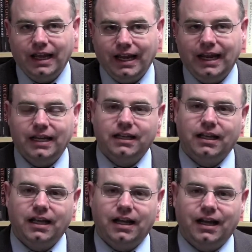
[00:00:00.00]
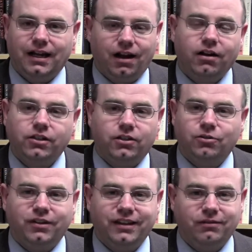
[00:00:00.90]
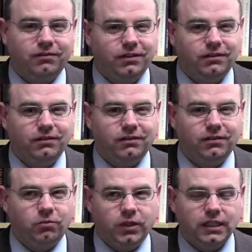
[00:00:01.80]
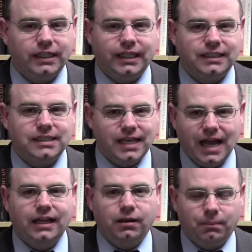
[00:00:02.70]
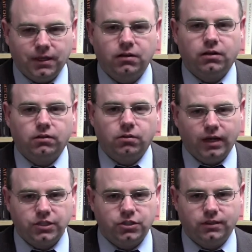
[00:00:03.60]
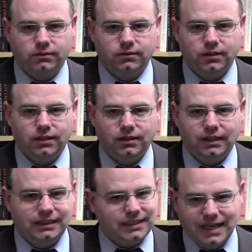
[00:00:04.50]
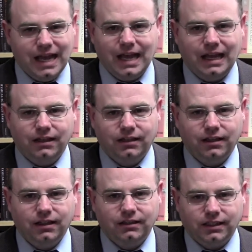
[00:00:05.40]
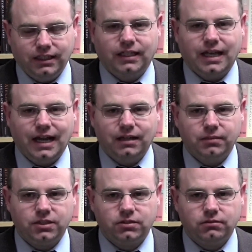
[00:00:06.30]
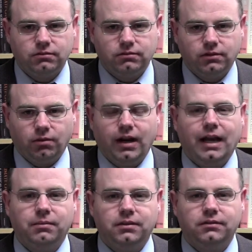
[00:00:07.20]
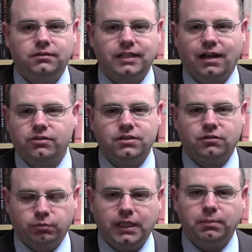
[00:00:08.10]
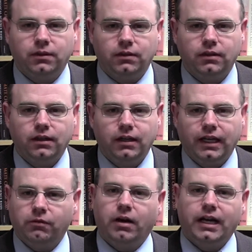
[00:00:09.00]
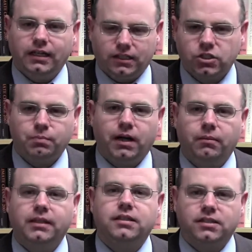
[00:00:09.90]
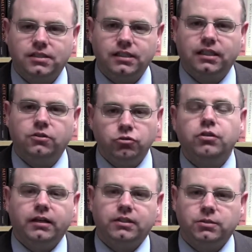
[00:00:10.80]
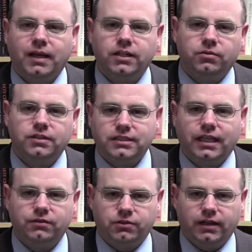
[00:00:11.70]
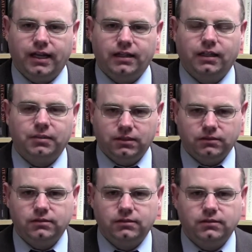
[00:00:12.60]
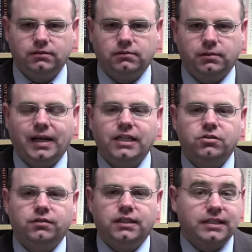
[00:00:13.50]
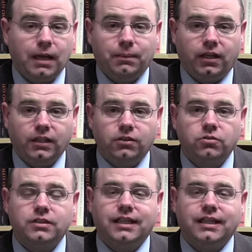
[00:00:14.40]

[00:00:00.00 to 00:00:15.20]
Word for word: And I argued that really, it's not an empirical question. It's not that the economist grabbed thousands of people and ran an experiment to see, do they respond to incentives or not? And let me remind you of the example I used.